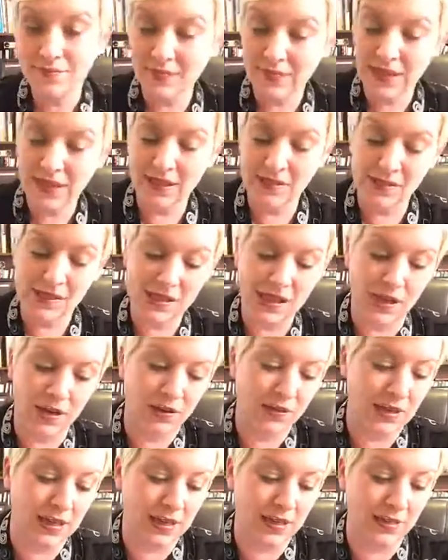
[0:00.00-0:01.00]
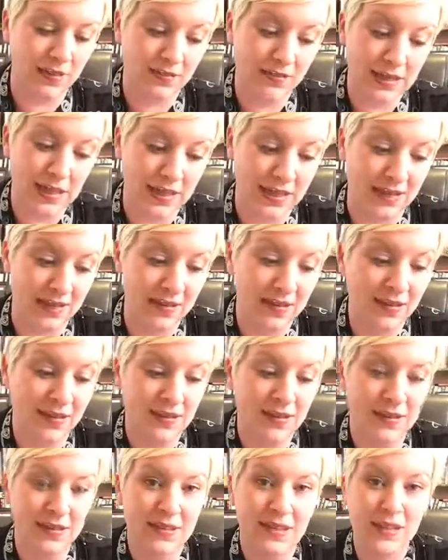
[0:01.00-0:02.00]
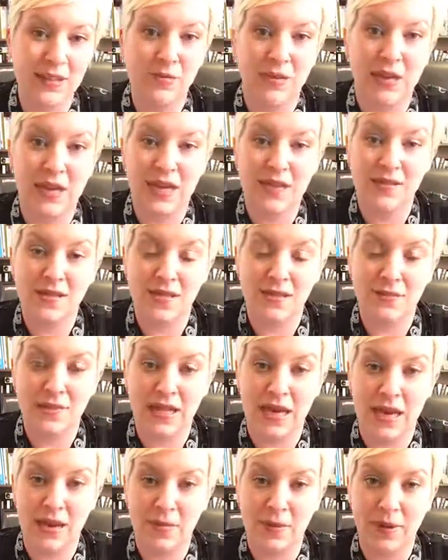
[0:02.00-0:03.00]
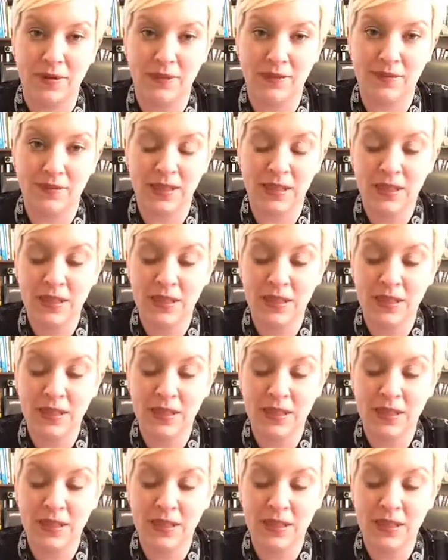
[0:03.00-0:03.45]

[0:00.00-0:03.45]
And so, yeah, that's what ends up to happen.